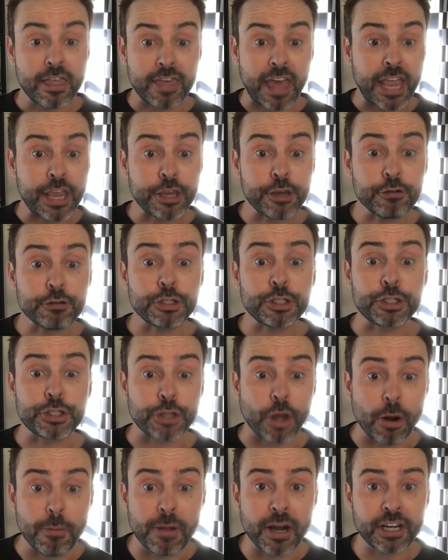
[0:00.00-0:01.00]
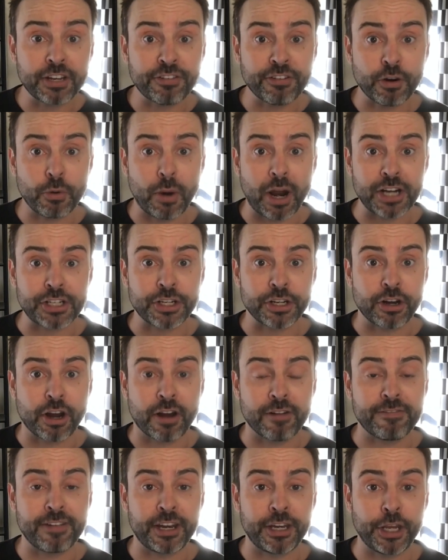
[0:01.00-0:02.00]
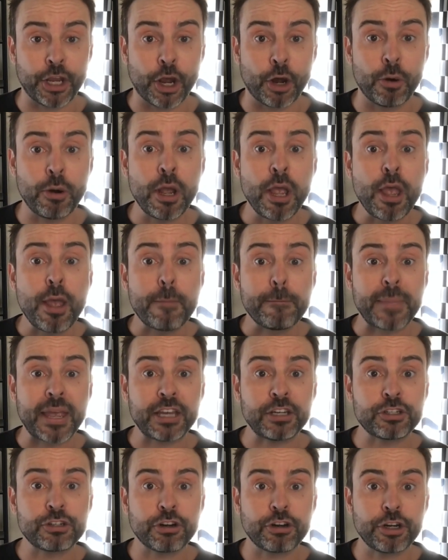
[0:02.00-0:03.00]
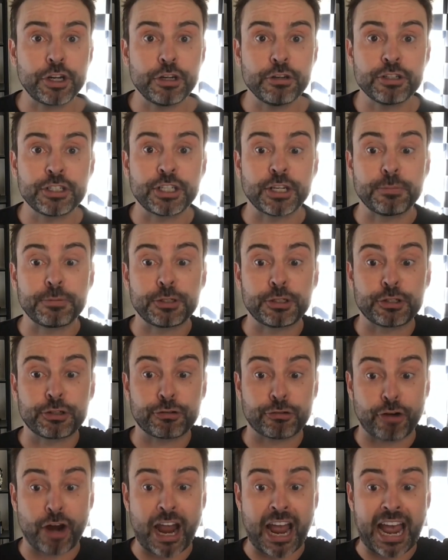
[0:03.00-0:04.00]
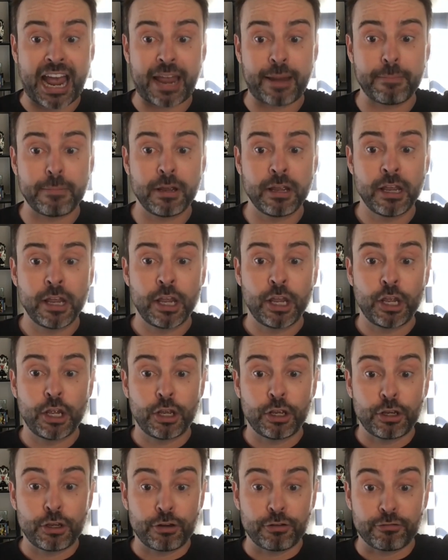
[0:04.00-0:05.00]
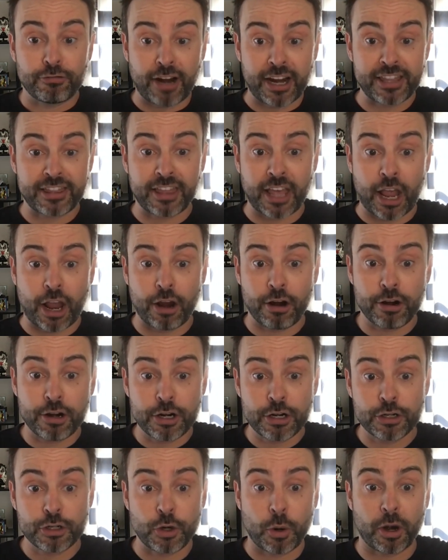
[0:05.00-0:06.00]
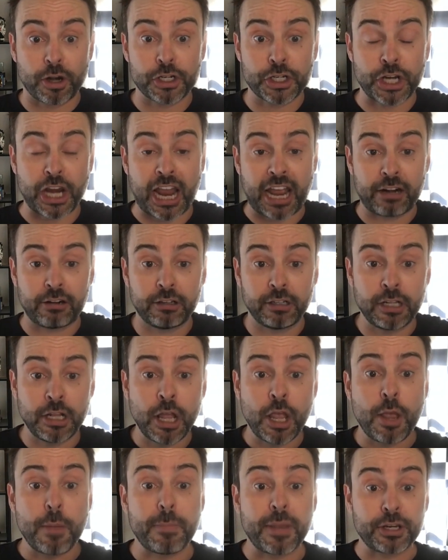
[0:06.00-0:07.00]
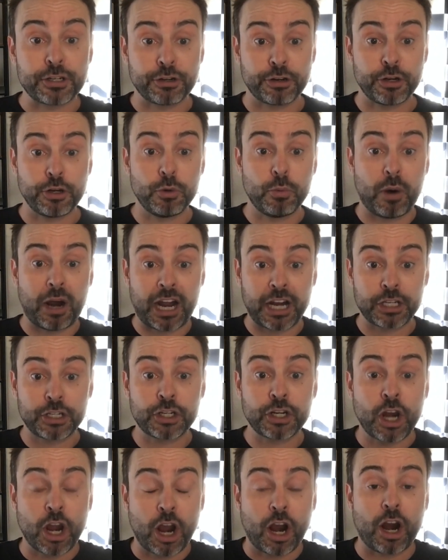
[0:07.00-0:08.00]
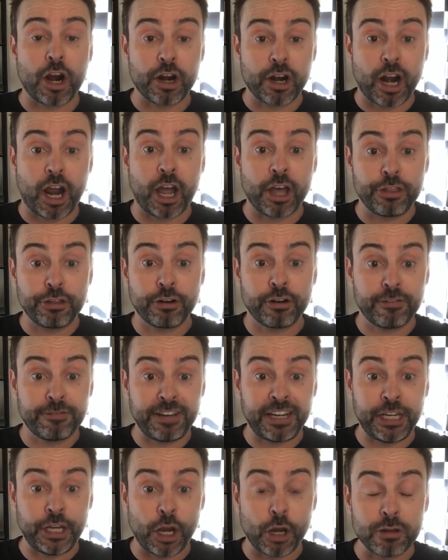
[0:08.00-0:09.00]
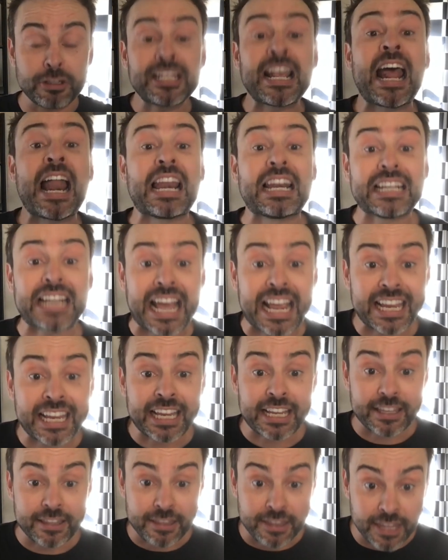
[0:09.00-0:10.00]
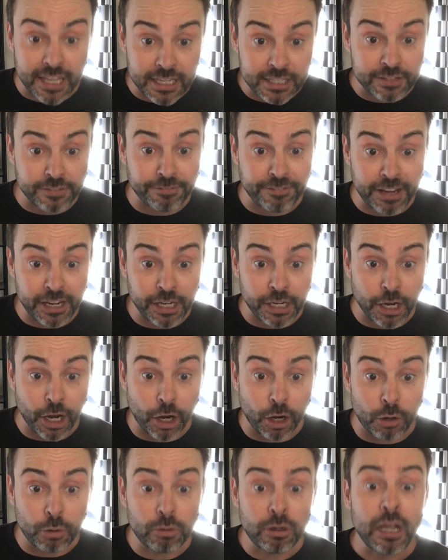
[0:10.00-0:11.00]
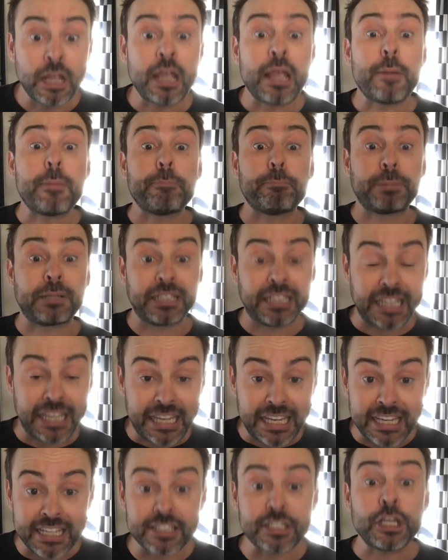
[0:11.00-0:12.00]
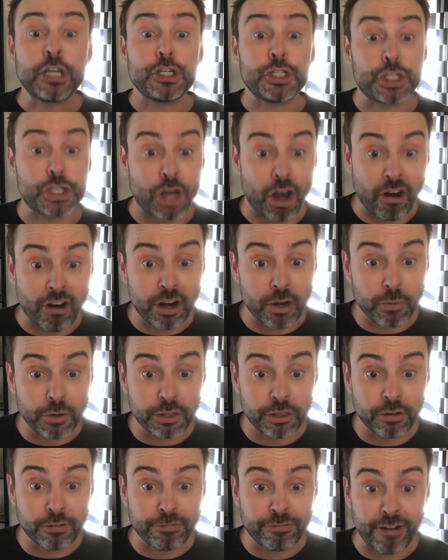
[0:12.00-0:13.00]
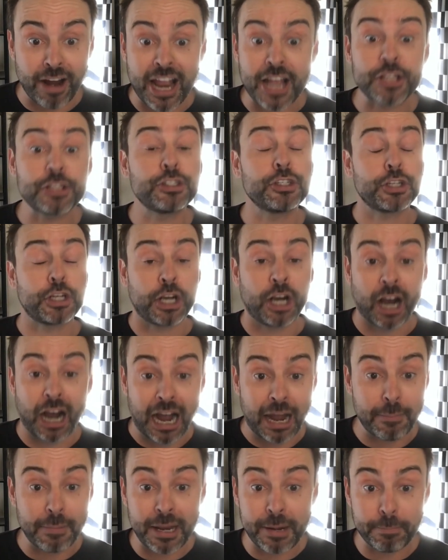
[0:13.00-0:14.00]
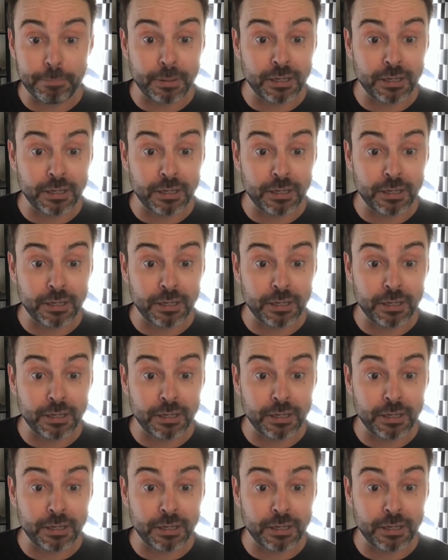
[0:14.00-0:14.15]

Thank you so much for watching our video. Make sure you subscribe right there to our channel. Make sure you watch our other videos like this video. Please share it with your friends. Comment